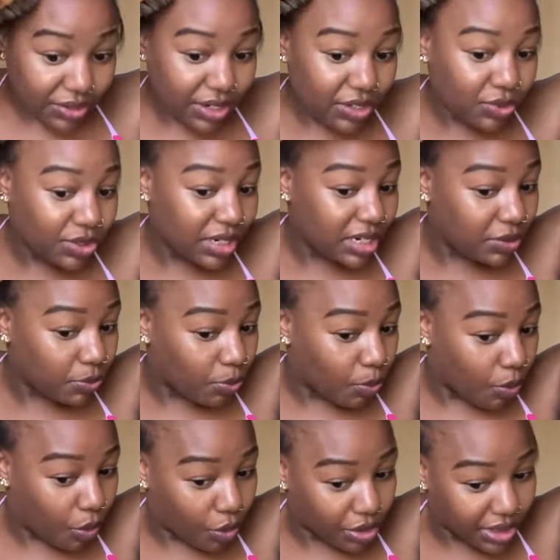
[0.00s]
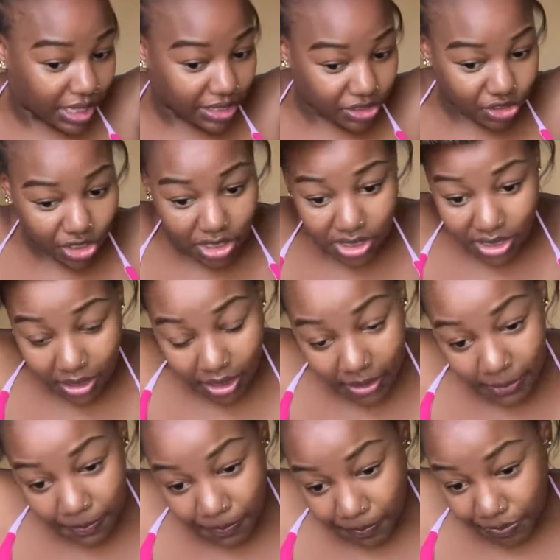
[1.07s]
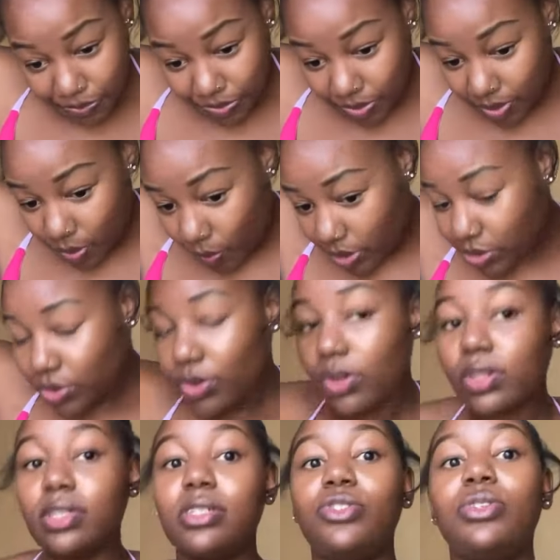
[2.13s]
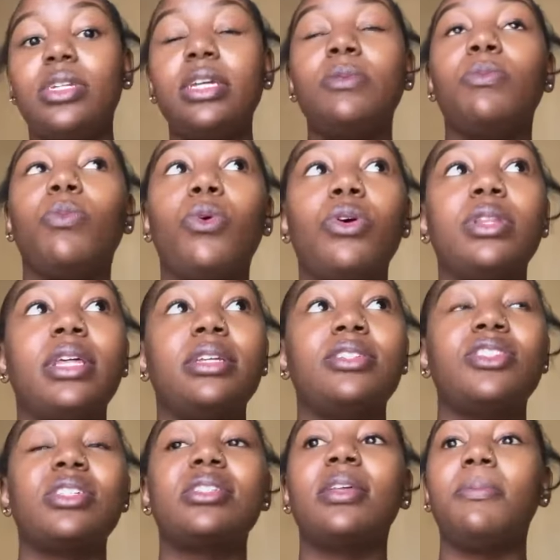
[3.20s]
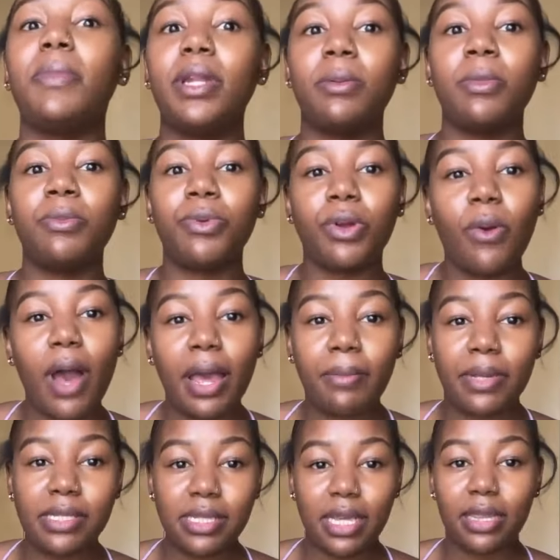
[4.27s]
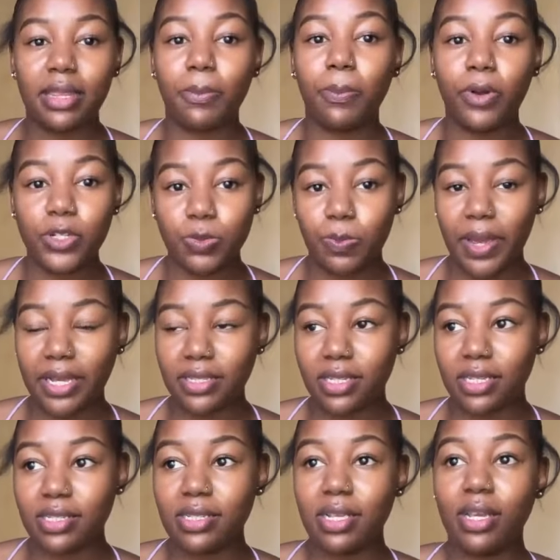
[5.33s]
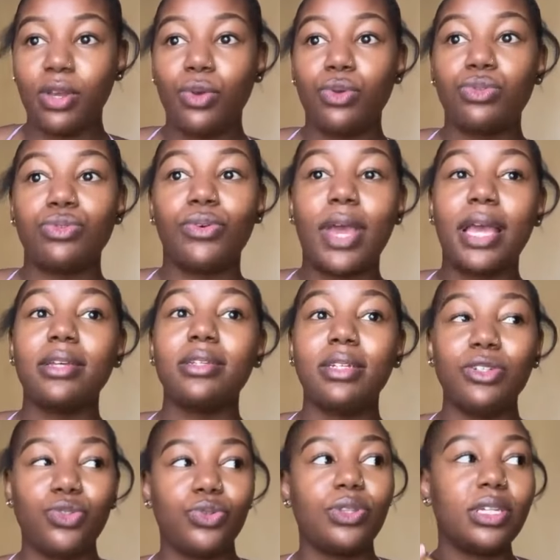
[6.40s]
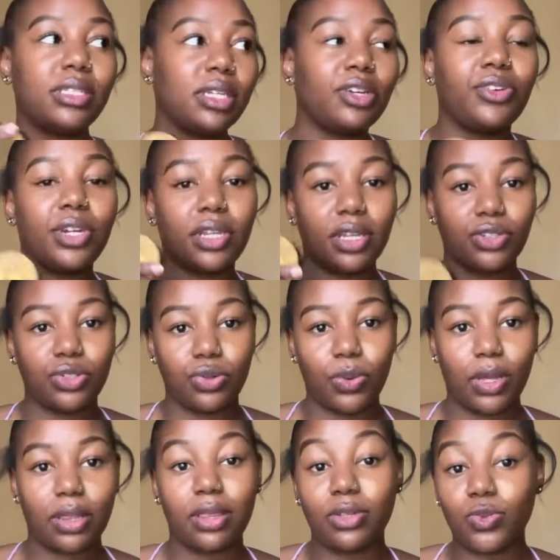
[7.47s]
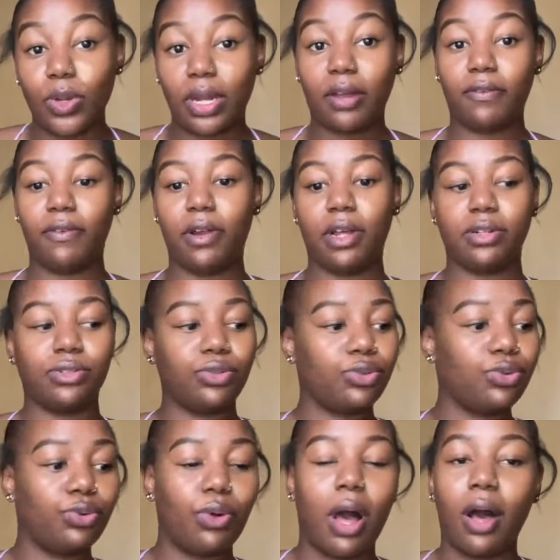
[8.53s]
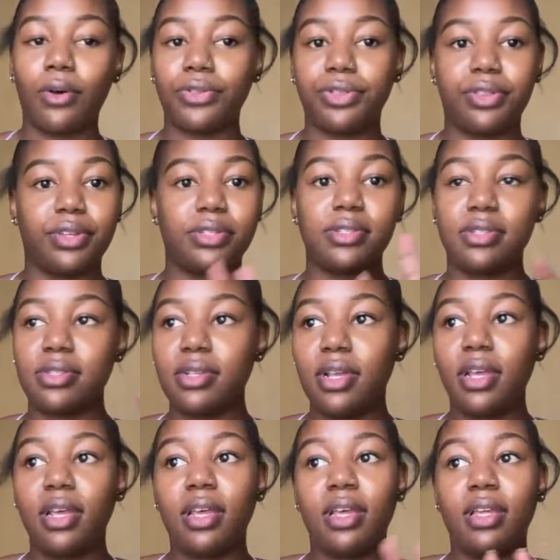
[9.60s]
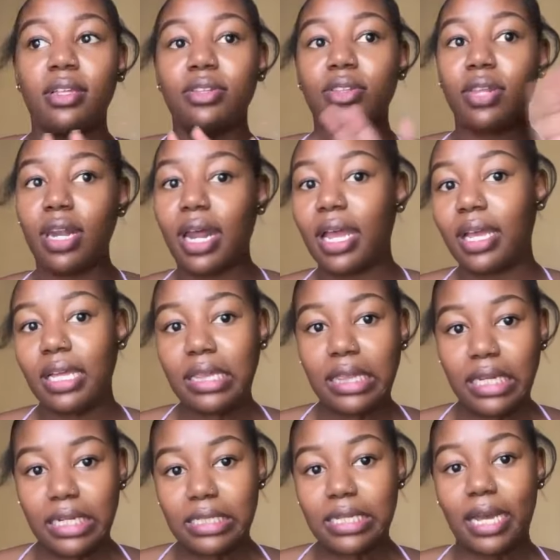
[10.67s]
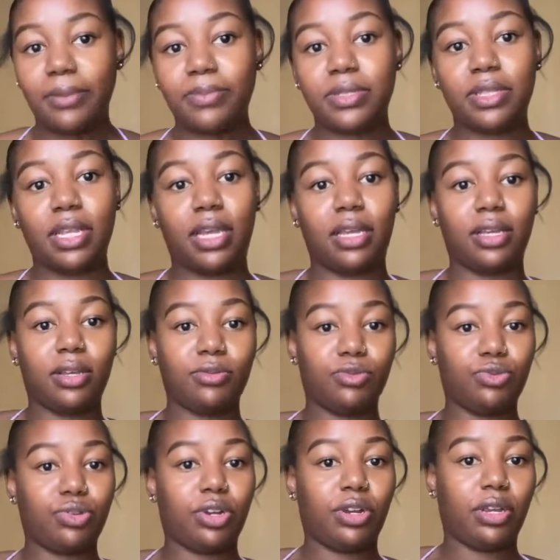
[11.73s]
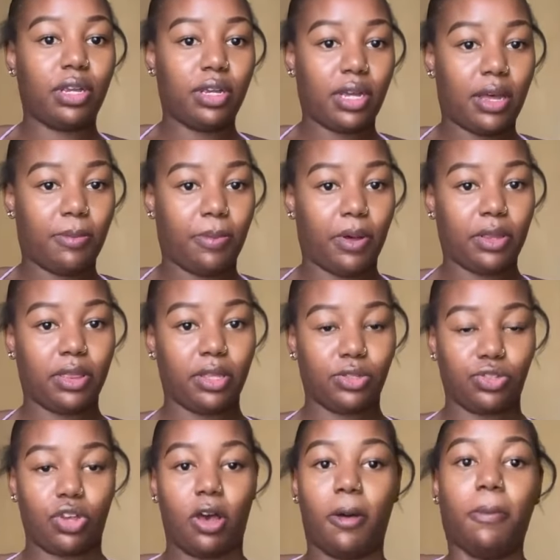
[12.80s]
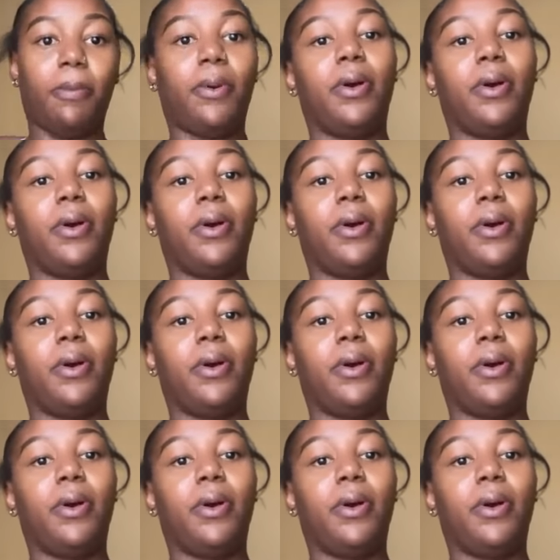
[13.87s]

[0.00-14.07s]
You need more than just a you need more than just the minimum requirements in the prospectus to actually do the degree that you want. That's what I've learned throughout this trying 3 times thing. Sorry about the top.